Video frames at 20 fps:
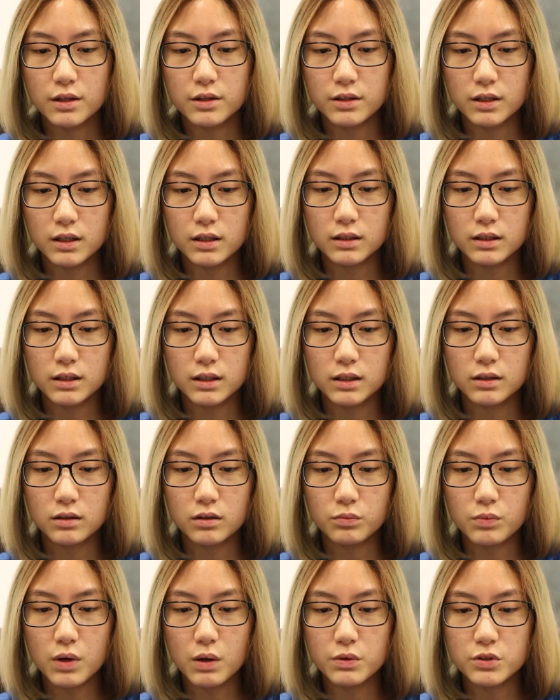Thirdly,
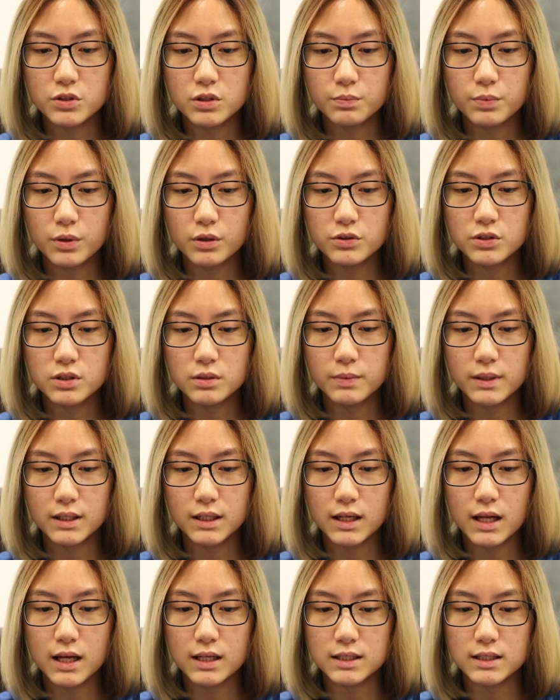on what was supposed to be the
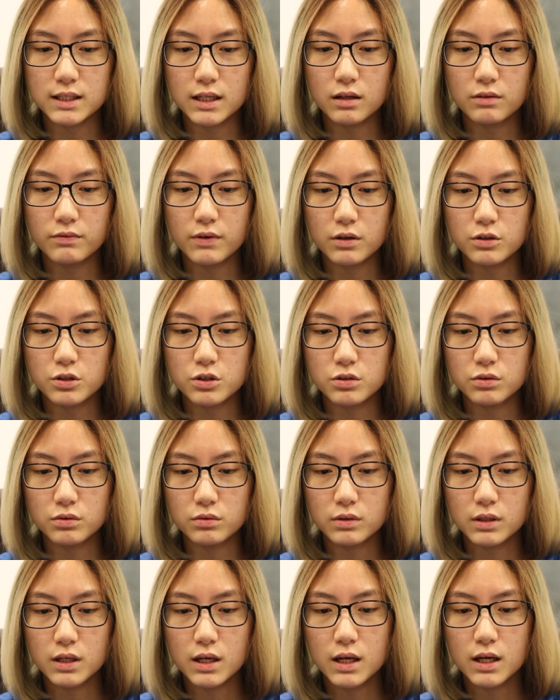last day of our
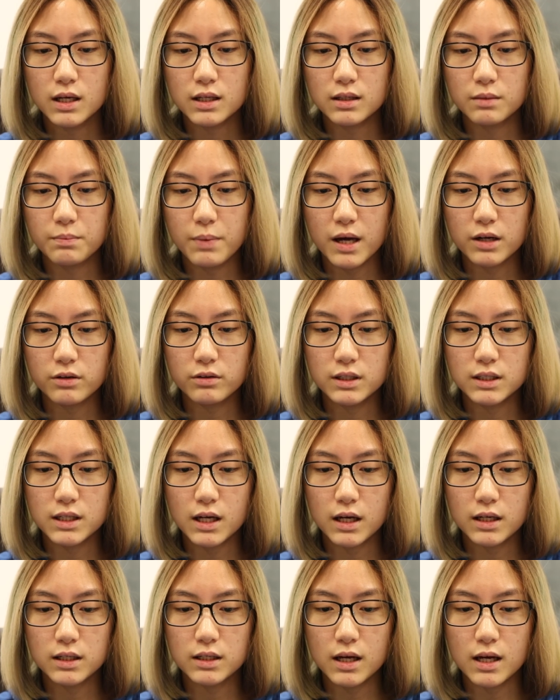shoot, the battery
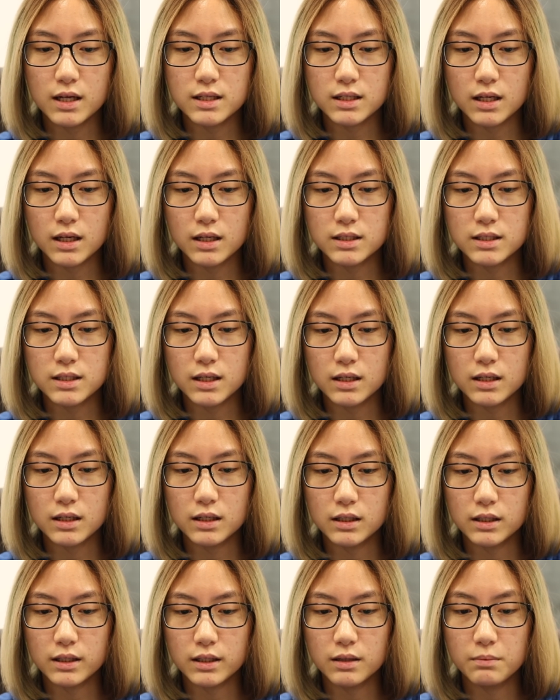died, as I said
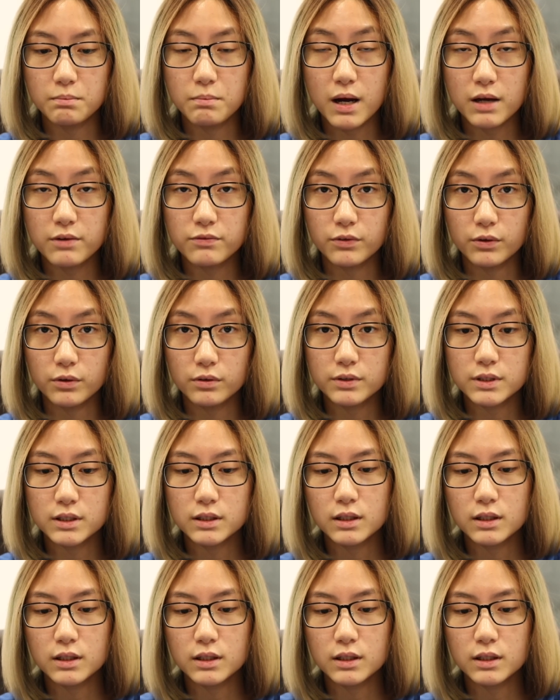earlier, my fault,